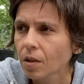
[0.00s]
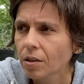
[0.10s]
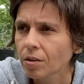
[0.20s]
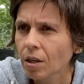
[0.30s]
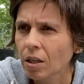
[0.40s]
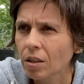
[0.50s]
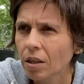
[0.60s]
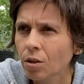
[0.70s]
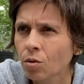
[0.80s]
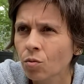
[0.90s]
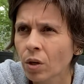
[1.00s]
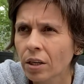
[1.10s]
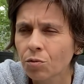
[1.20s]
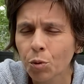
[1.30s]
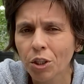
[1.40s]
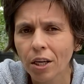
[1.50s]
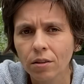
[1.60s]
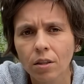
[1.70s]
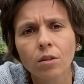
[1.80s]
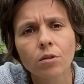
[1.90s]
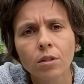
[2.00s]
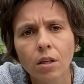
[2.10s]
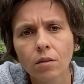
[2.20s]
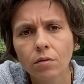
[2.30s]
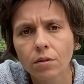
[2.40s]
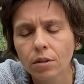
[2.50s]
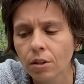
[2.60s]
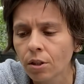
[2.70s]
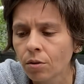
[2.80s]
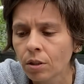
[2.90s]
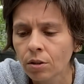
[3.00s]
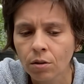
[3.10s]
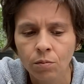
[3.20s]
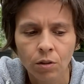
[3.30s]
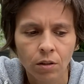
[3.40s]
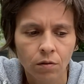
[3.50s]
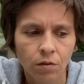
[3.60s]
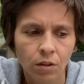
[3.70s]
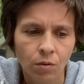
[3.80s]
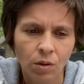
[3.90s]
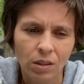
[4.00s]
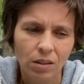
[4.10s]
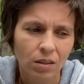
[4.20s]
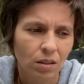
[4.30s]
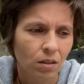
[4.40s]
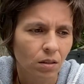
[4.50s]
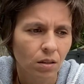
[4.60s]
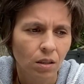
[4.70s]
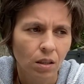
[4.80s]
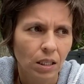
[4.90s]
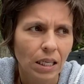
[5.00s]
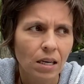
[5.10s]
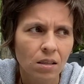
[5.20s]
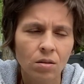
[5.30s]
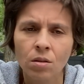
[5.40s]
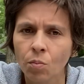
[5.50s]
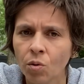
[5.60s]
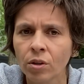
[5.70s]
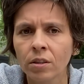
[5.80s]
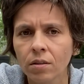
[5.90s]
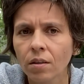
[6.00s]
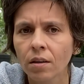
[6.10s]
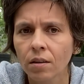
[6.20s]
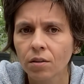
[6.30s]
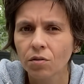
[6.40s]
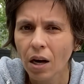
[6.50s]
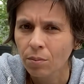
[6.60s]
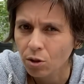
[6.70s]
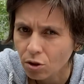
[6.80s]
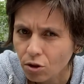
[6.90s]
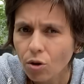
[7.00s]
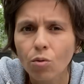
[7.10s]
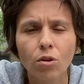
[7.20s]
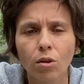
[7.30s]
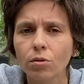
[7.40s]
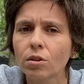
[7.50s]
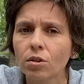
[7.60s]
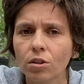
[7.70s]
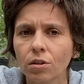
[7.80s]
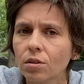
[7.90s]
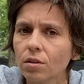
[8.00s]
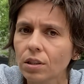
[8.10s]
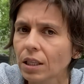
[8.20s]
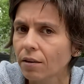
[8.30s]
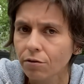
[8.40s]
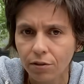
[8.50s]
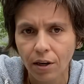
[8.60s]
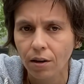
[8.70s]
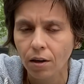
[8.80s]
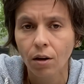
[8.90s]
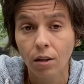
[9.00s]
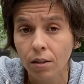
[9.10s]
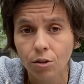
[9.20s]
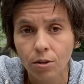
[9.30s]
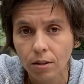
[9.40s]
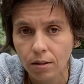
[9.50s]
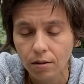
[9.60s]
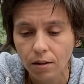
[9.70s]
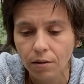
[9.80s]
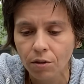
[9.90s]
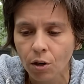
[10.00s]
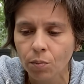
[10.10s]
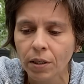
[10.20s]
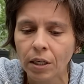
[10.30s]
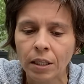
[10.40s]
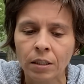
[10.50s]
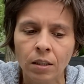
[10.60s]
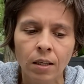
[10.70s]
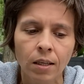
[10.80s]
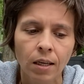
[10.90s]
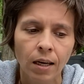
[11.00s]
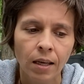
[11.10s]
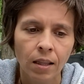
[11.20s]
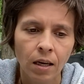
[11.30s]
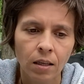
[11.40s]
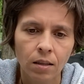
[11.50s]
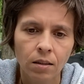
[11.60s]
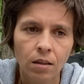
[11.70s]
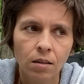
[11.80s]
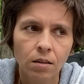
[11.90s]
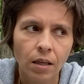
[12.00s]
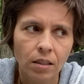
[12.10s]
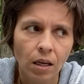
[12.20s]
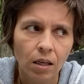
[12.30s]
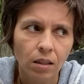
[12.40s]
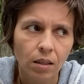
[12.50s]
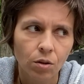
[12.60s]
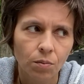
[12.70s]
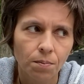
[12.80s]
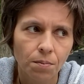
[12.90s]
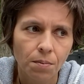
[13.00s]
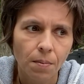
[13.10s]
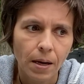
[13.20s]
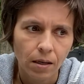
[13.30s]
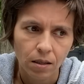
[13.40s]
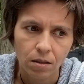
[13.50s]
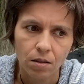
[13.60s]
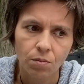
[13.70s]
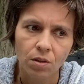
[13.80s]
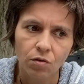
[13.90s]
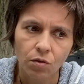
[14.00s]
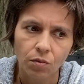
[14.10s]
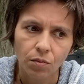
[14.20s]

it's kind of like your way of protecting yourself, you know, in terms of, you know what, this is getting to the point of I'm so close to just say fuck it all and just leave it all behind. And that that's kind of like your mechanism of